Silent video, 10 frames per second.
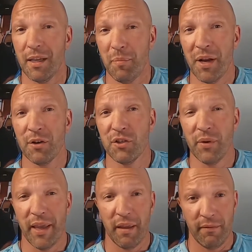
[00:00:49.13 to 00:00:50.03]
compared
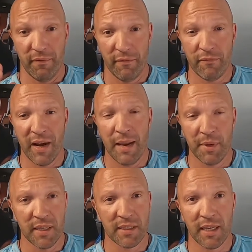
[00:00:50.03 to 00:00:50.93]
to a
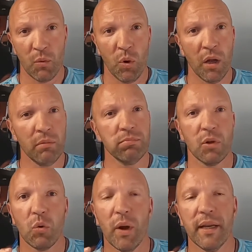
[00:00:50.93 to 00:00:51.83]
framed and insulated wall,
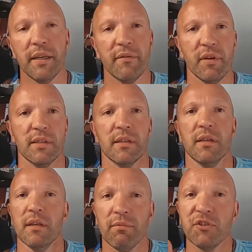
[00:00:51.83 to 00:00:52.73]
quite a difference.